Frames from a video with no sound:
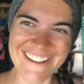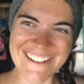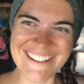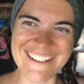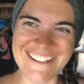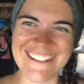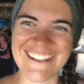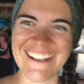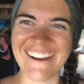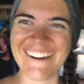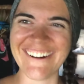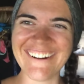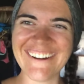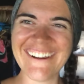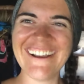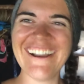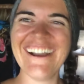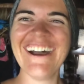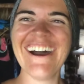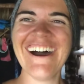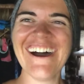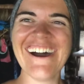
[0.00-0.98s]
So
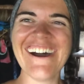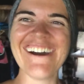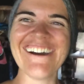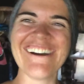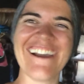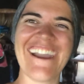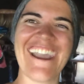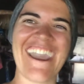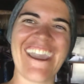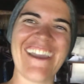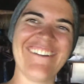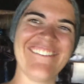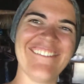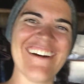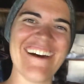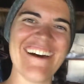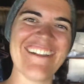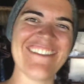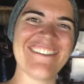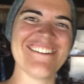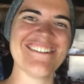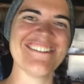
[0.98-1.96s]
okay,
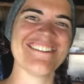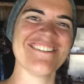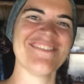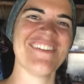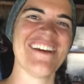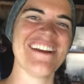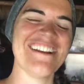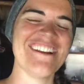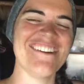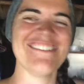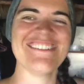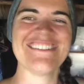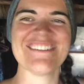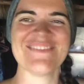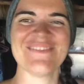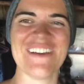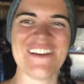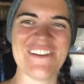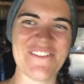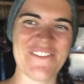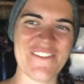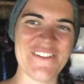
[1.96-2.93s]
well, those are my notes and
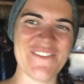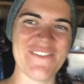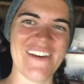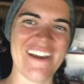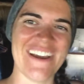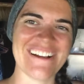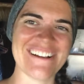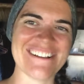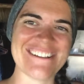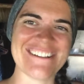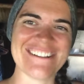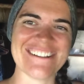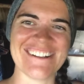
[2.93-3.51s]
my feedback.